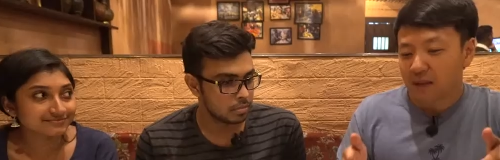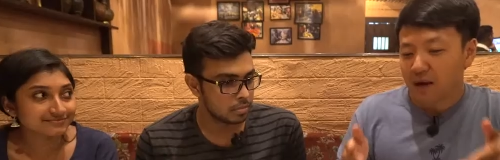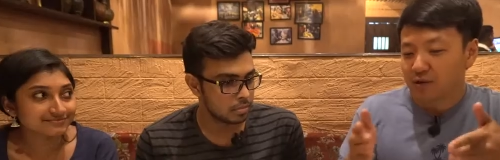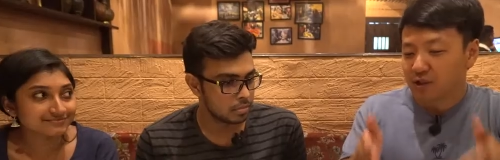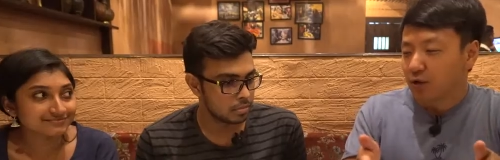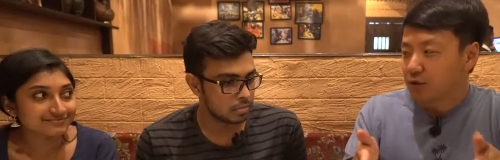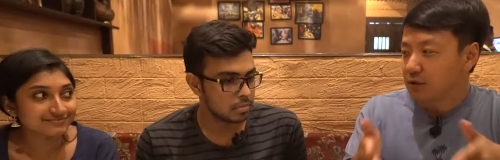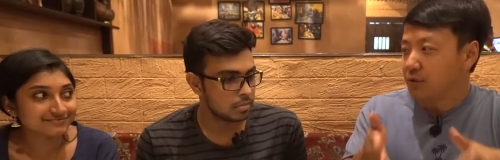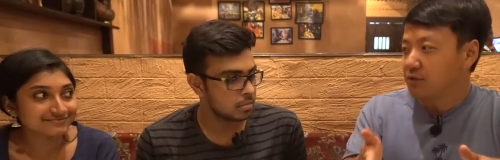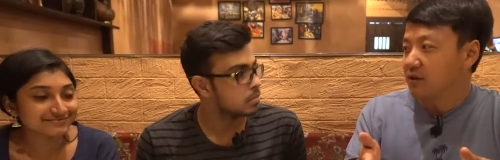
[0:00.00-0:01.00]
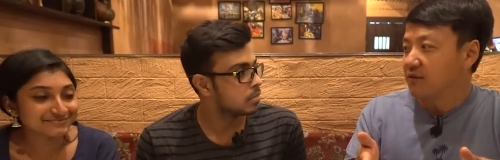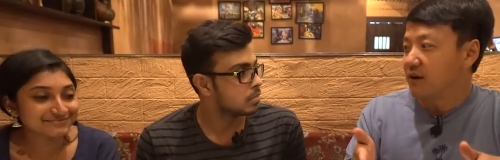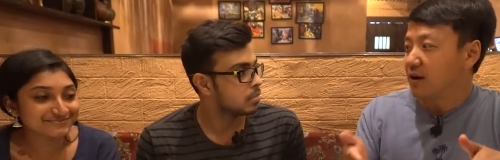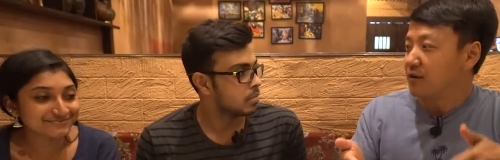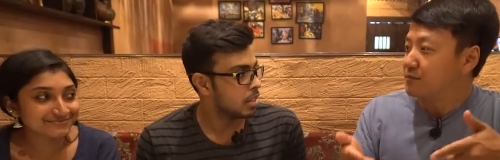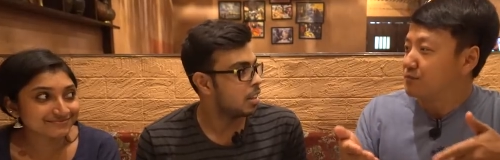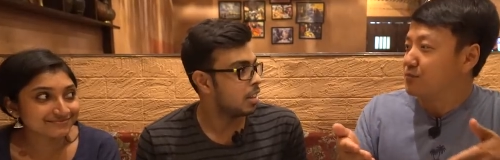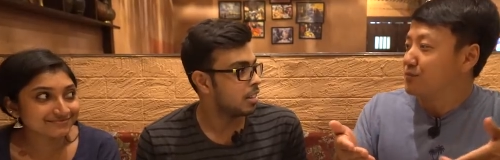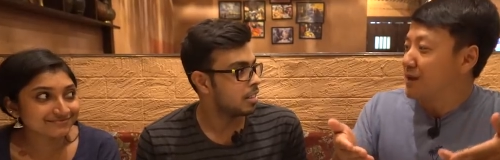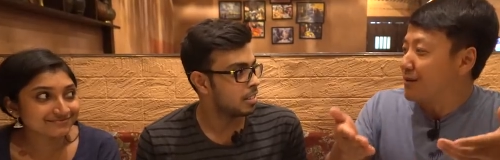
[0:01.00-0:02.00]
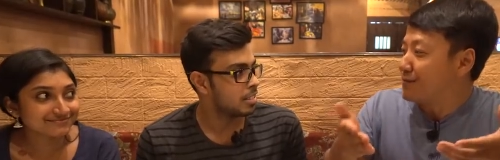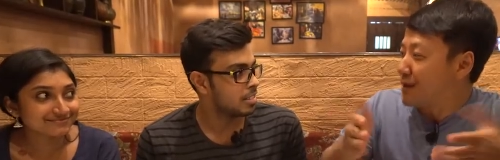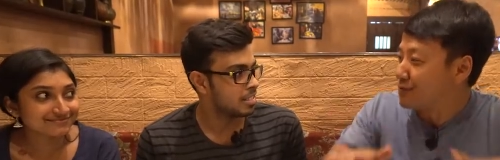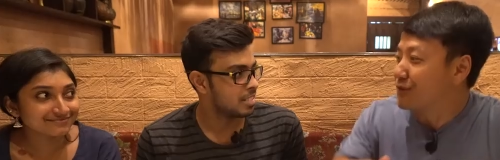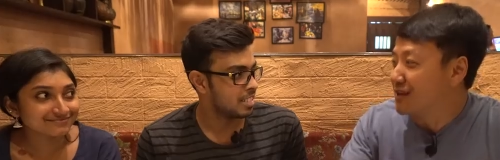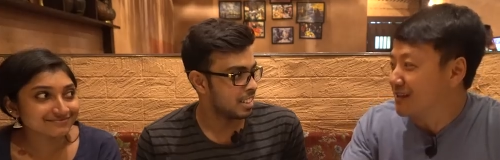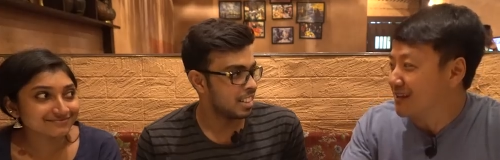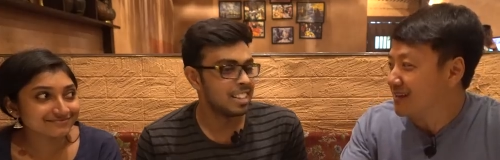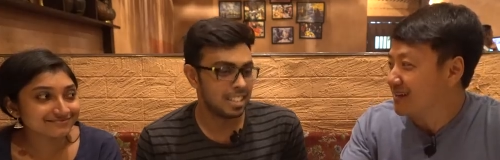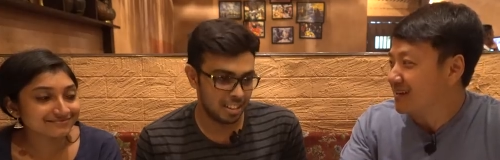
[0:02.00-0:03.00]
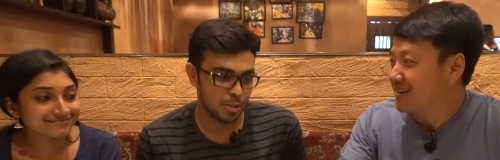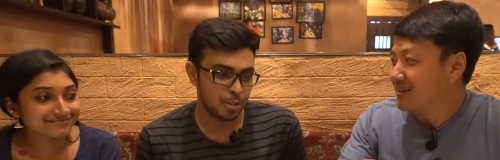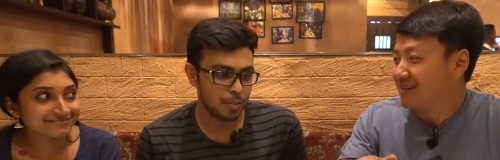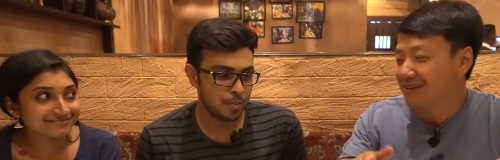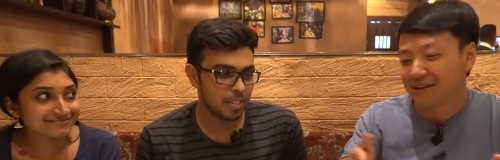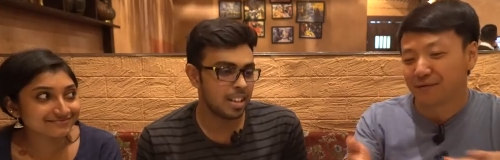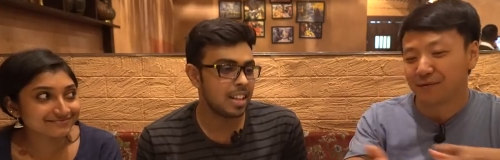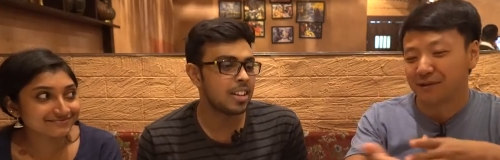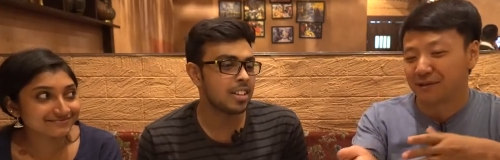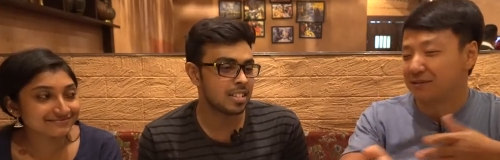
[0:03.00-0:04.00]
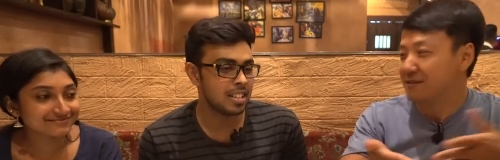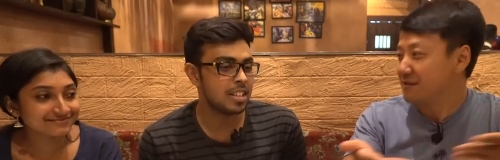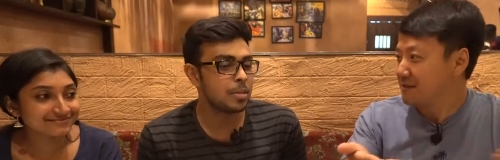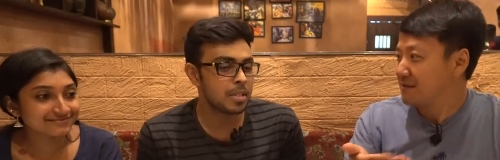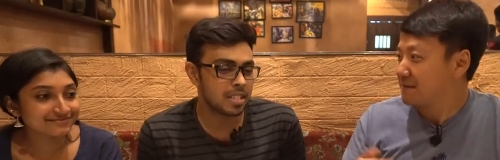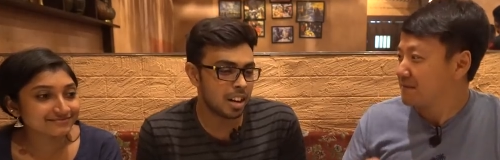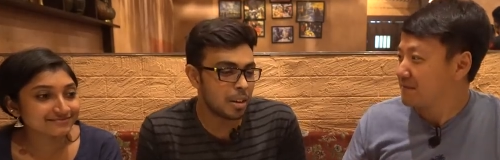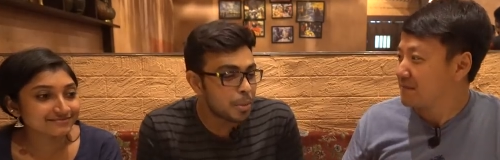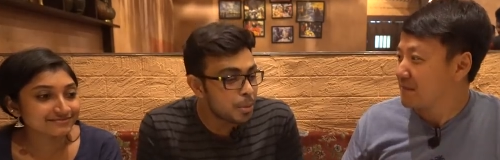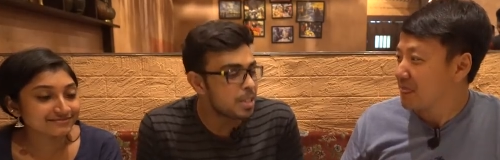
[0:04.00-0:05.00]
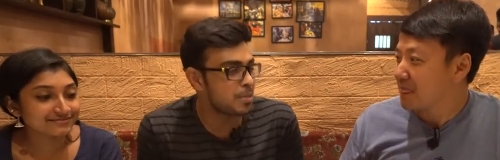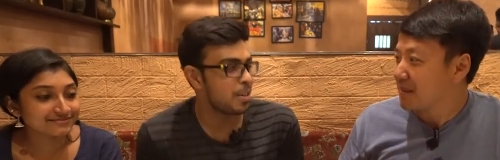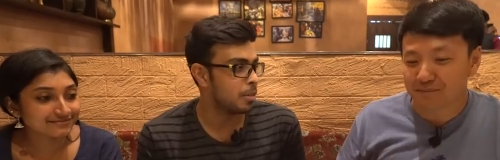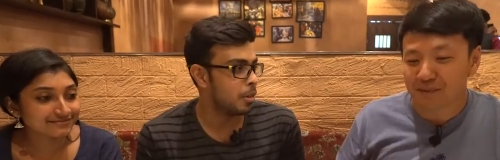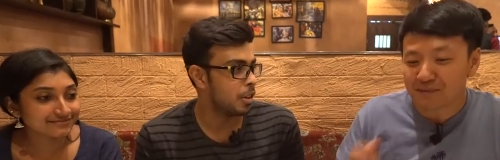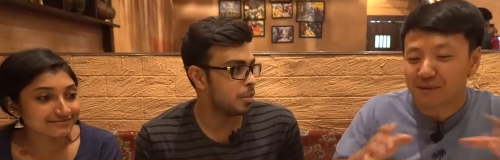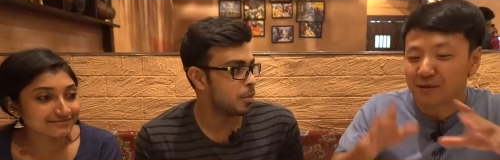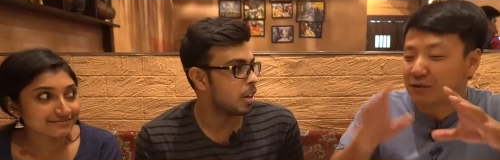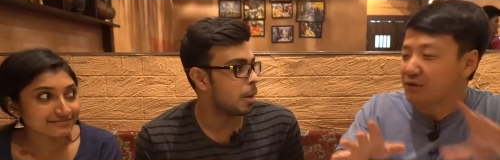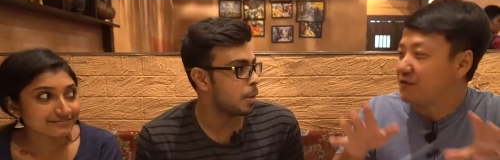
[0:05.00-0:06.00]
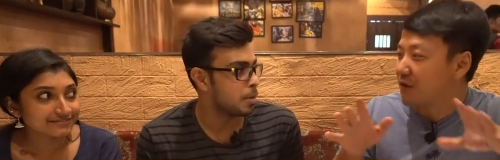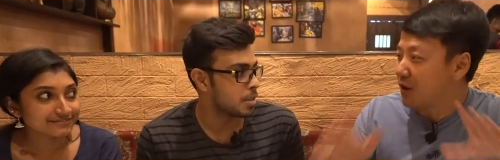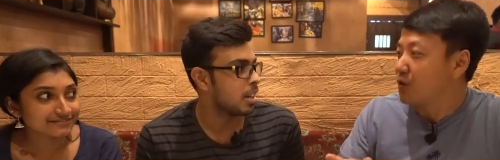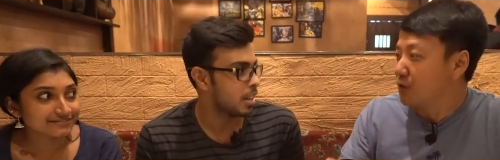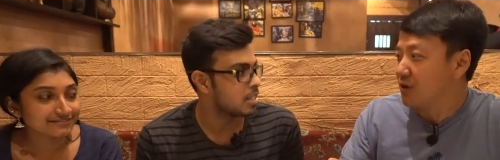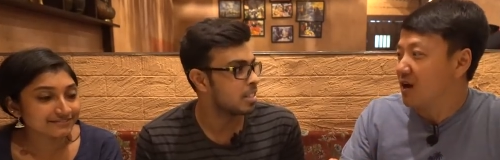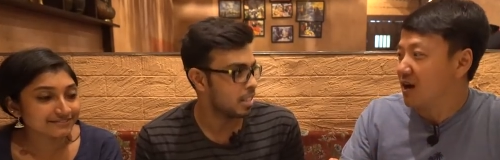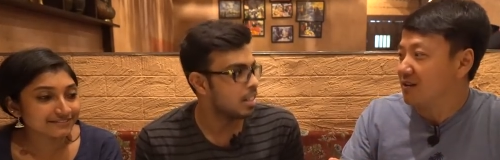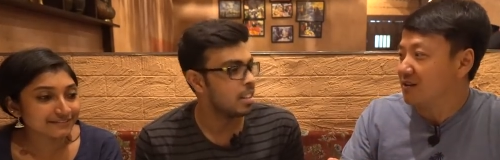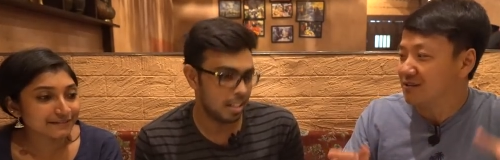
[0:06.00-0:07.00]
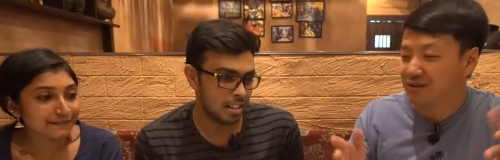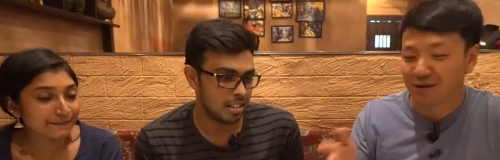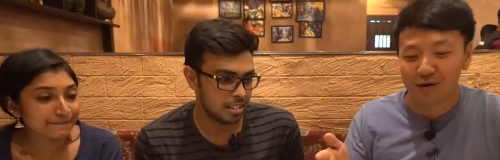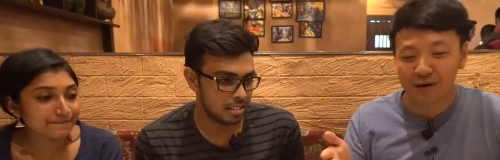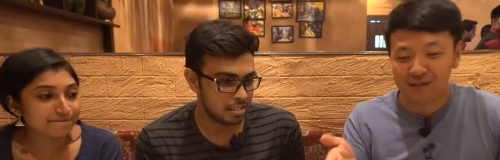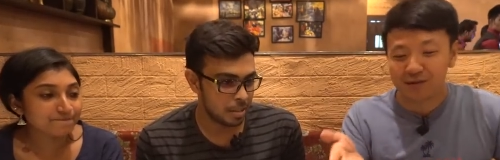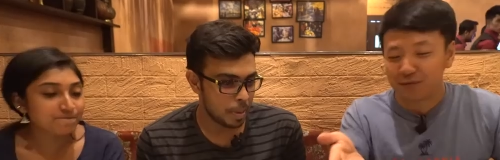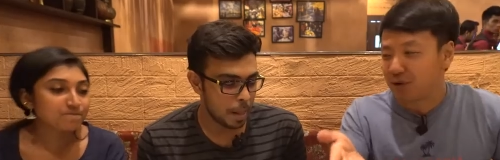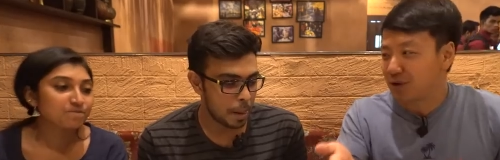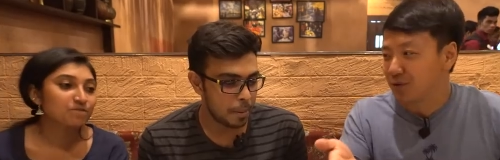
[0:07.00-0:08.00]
Speaker 1: I was told it was on fire. Yeah. Not, not really. No. It will, it will, it
Speaker 2: will be served with fire.
Speaker 1: But there, there's fire going on, yeah. so it's still pretty